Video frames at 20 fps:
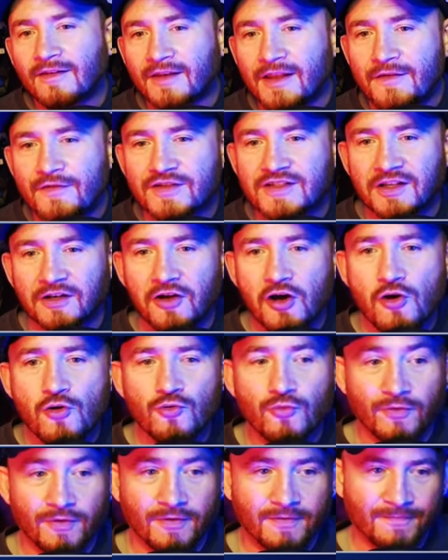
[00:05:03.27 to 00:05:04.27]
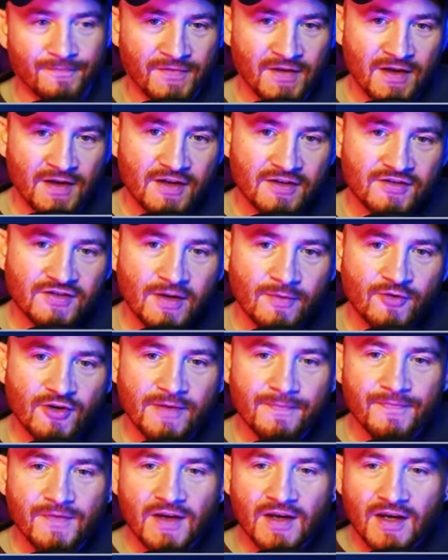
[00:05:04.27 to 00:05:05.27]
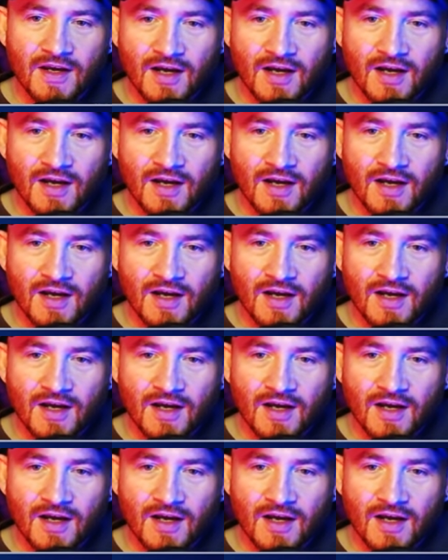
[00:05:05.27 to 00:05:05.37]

Leave us alone. Summary.